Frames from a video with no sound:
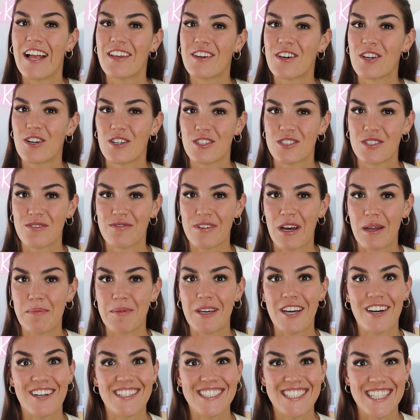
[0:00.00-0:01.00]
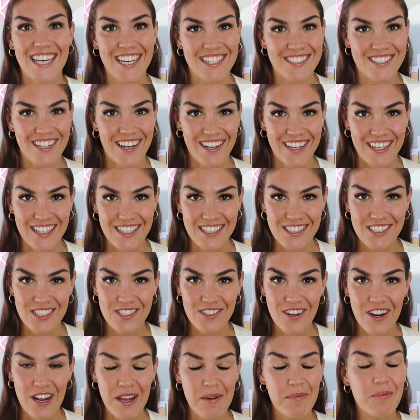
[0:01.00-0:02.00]
And you can also find me on TikTok and
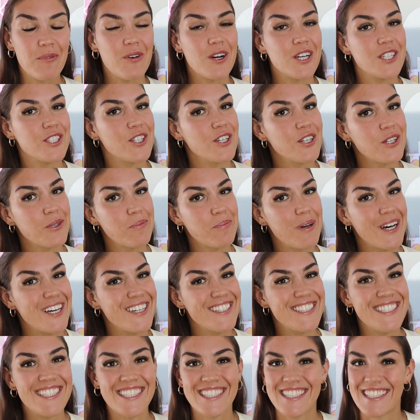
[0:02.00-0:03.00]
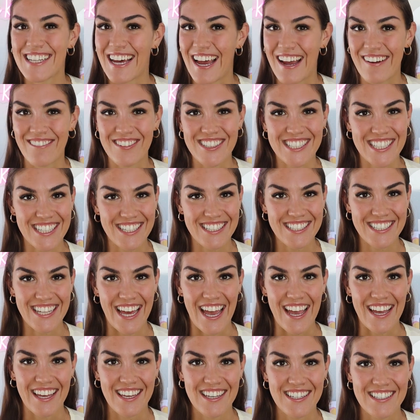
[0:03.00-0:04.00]
Instagram where I share new posts every single
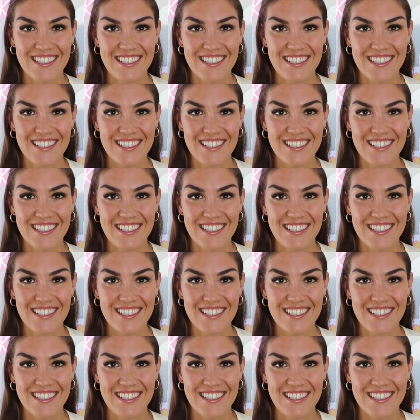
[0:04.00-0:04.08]
day.